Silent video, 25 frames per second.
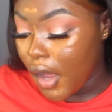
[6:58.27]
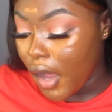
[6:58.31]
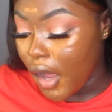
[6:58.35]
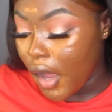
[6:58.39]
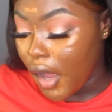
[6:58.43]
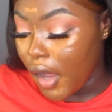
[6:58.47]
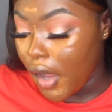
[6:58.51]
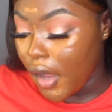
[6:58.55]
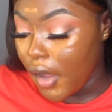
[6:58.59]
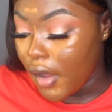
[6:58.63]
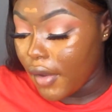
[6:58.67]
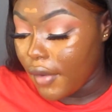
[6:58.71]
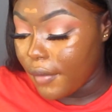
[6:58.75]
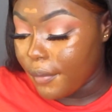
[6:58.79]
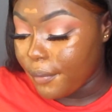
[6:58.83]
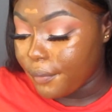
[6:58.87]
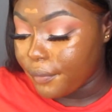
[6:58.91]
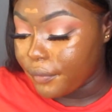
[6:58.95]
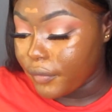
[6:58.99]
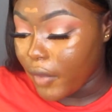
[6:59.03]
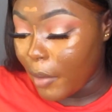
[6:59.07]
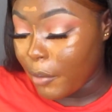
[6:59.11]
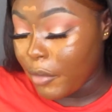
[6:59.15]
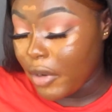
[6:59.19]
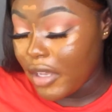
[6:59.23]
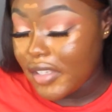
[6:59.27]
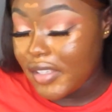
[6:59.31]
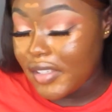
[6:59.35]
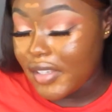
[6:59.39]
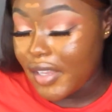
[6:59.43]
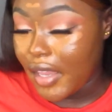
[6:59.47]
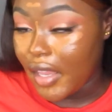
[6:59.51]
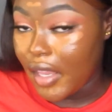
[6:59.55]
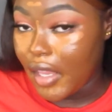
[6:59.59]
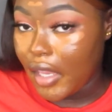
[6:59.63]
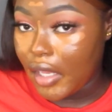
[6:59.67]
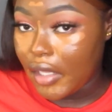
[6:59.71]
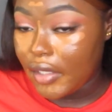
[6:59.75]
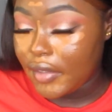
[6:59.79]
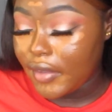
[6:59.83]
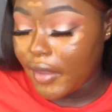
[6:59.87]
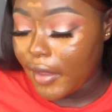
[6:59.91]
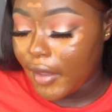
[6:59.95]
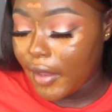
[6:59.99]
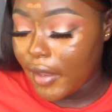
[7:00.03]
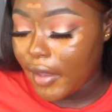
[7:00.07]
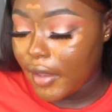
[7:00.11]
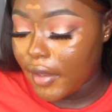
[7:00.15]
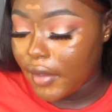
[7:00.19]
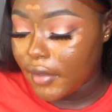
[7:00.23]
I'm not saying
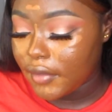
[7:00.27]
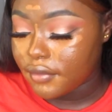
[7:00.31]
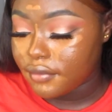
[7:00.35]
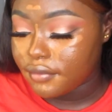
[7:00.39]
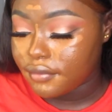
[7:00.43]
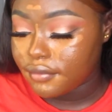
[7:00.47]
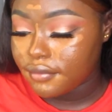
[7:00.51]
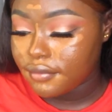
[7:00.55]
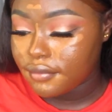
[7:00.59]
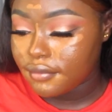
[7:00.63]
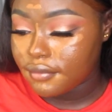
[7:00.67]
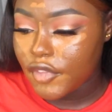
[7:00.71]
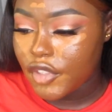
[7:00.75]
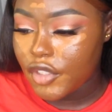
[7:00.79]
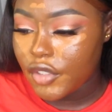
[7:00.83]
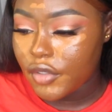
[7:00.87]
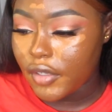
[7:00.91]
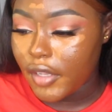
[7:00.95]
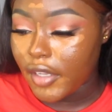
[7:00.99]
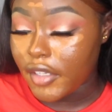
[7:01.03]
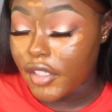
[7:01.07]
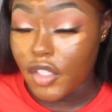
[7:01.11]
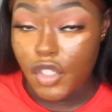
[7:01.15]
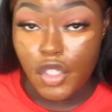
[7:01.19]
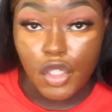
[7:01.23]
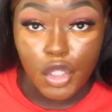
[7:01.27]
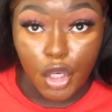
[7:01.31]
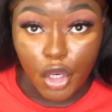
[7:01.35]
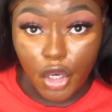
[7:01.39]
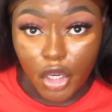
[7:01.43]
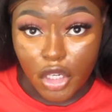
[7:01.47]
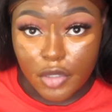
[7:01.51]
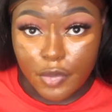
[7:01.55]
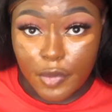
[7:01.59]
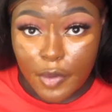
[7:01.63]
that to like discourage